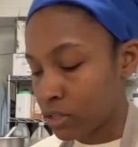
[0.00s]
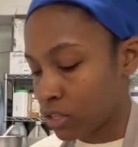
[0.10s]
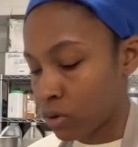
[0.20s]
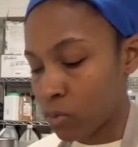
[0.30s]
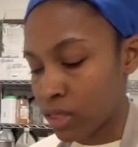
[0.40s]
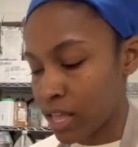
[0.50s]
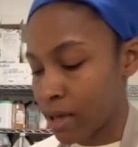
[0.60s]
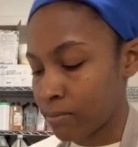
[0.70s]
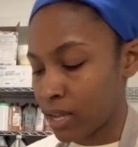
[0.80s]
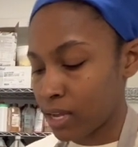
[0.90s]
So what
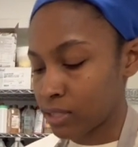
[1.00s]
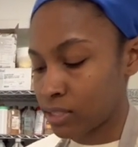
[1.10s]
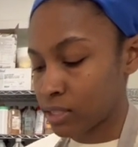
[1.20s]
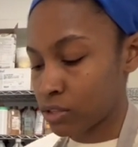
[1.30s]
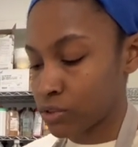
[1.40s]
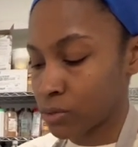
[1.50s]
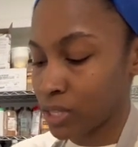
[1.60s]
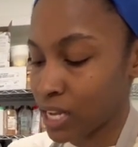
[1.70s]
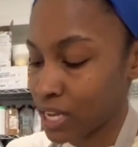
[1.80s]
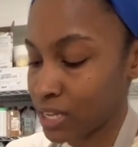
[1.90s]
that means
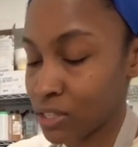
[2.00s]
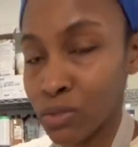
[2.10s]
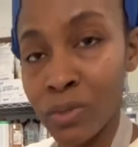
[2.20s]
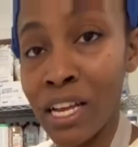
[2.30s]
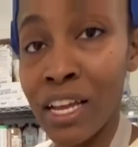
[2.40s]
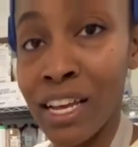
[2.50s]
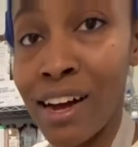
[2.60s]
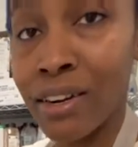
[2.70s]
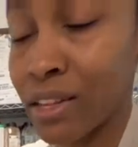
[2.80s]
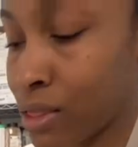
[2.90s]
truly is we're taking
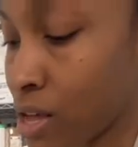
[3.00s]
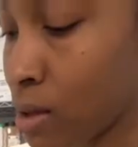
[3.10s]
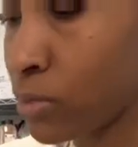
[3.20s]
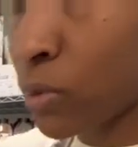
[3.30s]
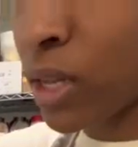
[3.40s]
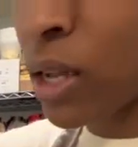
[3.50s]
our thumbs with a